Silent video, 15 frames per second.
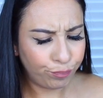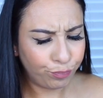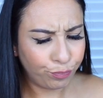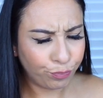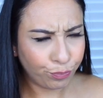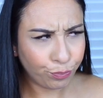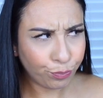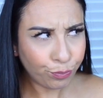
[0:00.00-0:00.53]

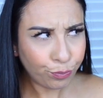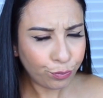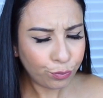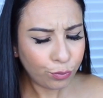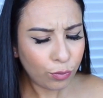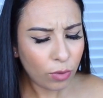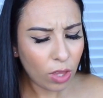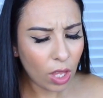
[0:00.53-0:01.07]

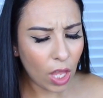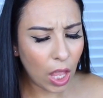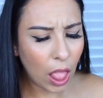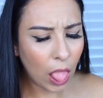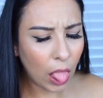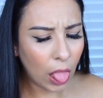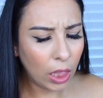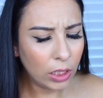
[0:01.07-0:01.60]

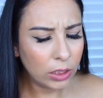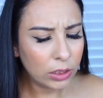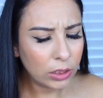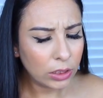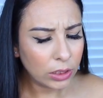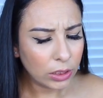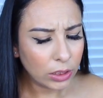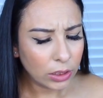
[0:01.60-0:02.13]

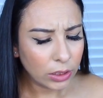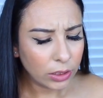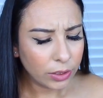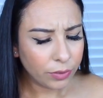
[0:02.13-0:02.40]
[no speech]